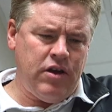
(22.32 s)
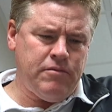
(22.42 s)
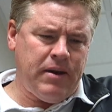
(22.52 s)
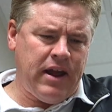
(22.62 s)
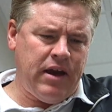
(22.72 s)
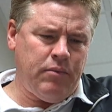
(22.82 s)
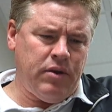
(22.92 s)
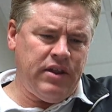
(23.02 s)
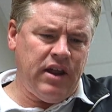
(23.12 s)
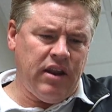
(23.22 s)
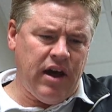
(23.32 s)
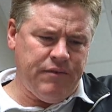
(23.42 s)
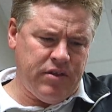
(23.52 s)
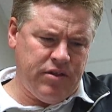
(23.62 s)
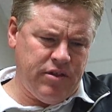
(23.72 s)
athletes he works with, and the
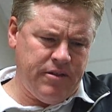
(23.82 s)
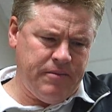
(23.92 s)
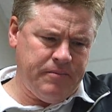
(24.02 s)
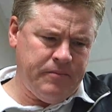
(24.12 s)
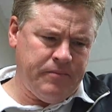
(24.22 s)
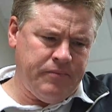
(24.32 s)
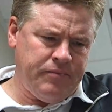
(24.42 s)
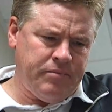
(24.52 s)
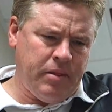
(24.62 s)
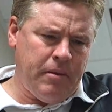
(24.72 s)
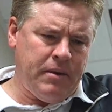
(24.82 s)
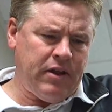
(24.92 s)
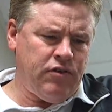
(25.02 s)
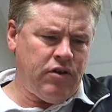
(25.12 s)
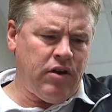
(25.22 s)
respect is there between
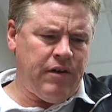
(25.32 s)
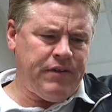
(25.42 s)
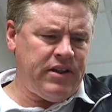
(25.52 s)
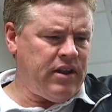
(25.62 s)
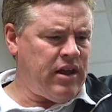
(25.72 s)
he and his